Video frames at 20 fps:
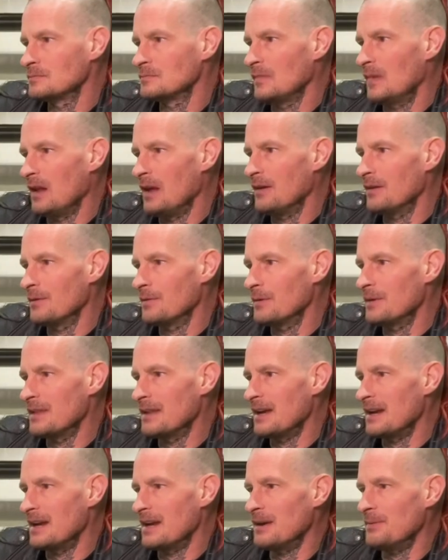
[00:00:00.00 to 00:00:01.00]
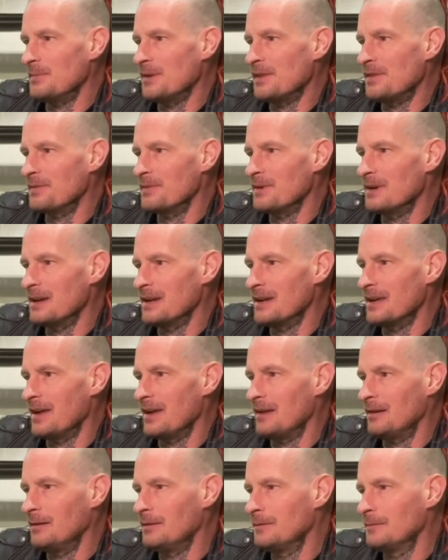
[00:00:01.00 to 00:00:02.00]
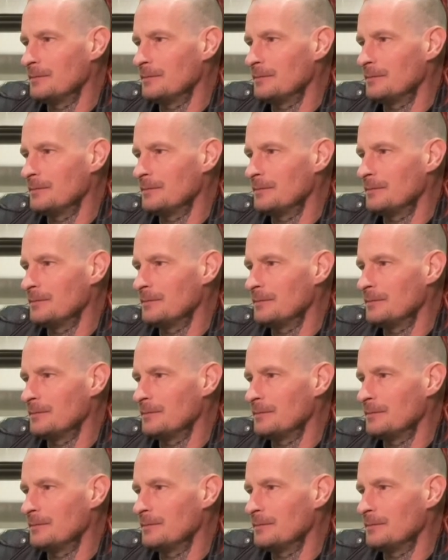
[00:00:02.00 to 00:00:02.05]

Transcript: There with that ME3 again.